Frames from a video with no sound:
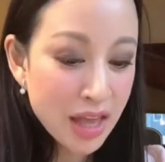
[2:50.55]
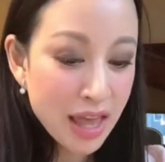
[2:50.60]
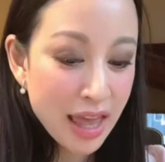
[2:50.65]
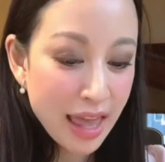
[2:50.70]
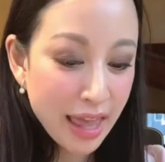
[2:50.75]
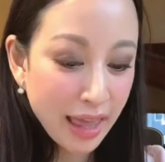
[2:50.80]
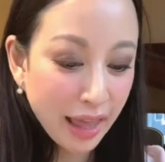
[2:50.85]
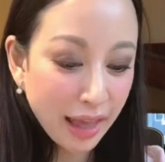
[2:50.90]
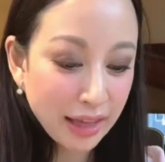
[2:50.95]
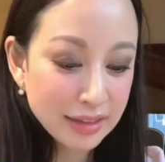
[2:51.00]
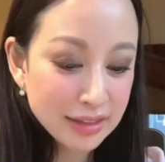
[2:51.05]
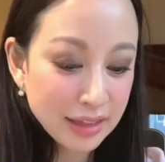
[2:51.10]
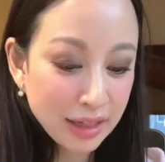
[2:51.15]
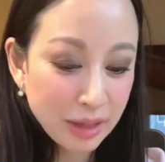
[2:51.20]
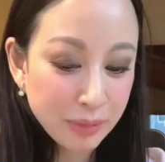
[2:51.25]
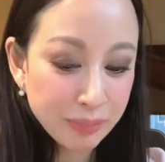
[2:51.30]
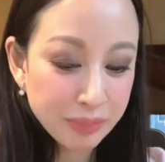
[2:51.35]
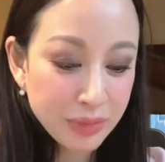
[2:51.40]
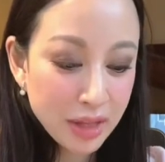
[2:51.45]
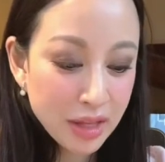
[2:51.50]

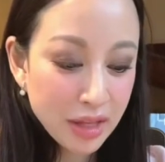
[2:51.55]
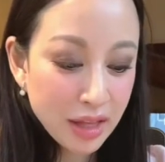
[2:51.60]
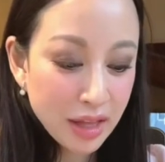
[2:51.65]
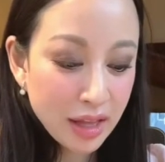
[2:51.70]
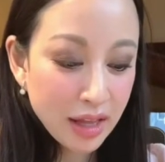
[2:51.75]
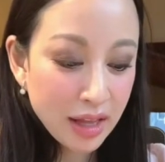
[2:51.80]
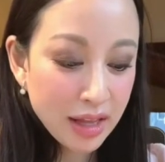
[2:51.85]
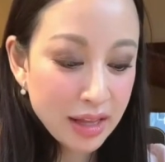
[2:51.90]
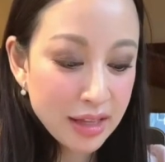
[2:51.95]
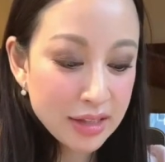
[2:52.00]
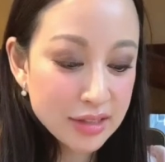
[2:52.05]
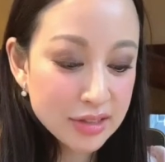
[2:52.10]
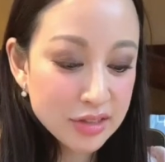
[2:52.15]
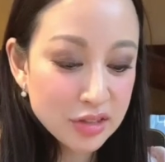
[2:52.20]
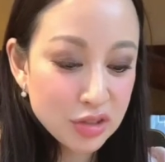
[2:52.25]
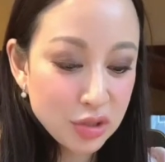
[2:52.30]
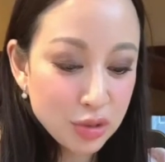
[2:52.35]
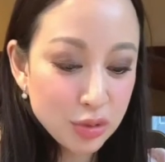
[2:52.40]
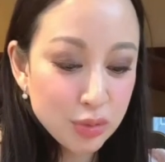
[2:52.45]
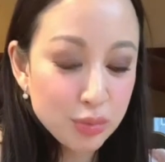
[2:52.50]
and is
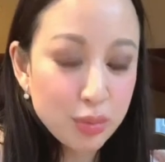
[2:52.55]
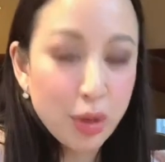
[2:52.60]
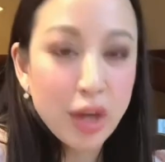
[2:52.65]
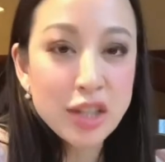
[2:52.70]
to